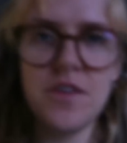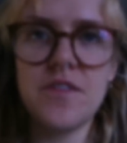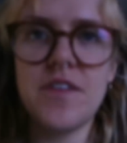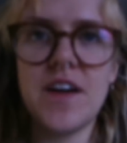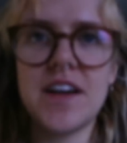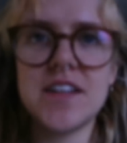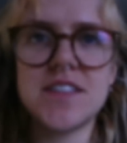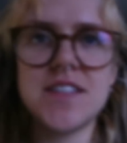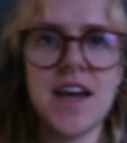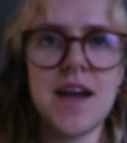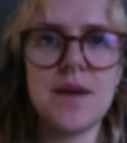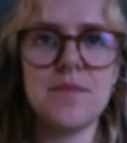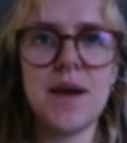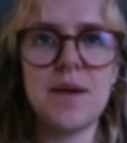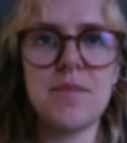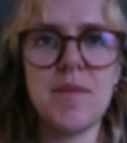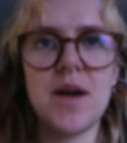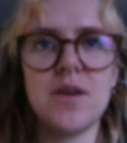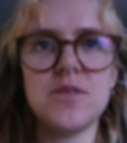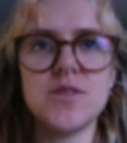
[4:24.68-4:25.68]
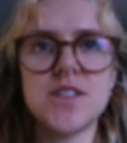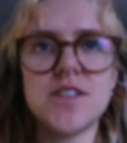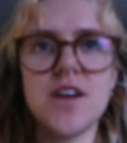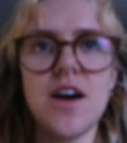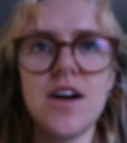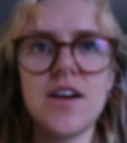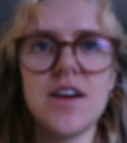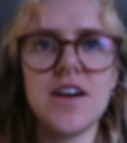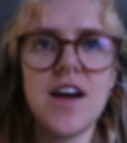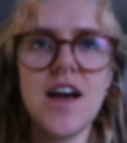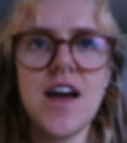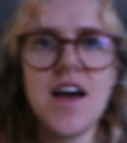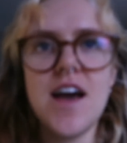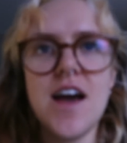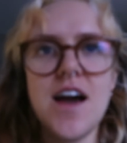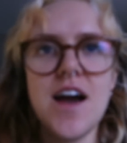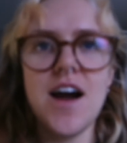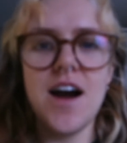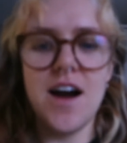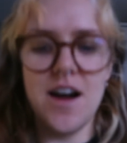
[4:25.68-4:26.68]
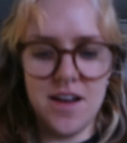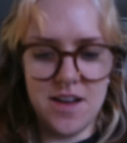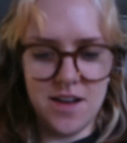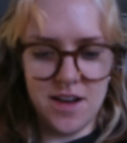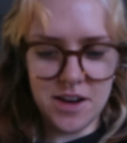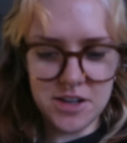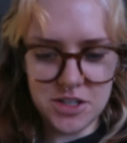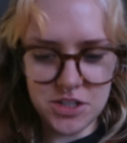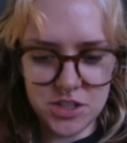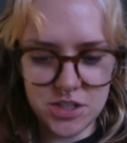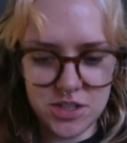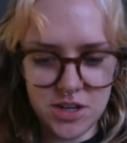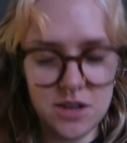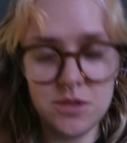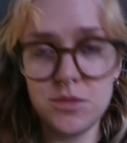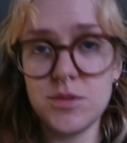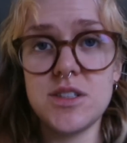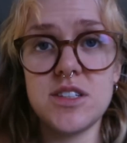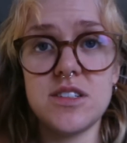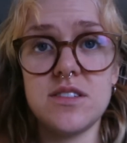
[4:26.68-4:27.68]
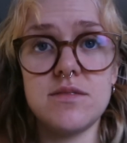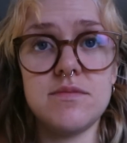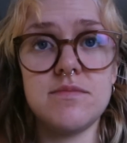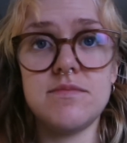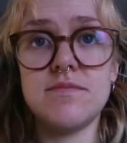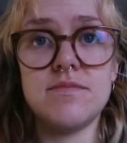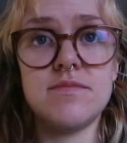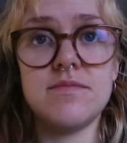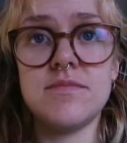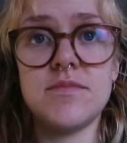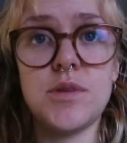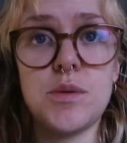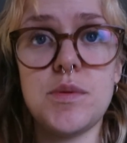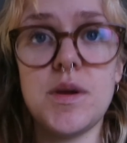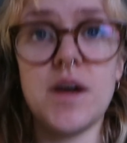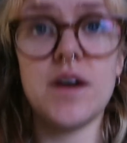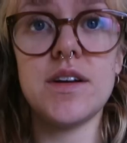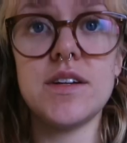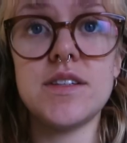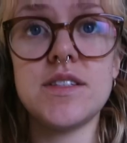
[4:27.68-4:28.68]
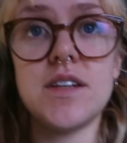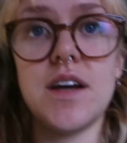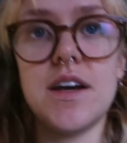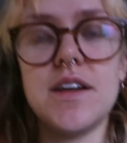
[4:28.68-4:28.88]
if I could say I make my own stock. I just don't, to be honest.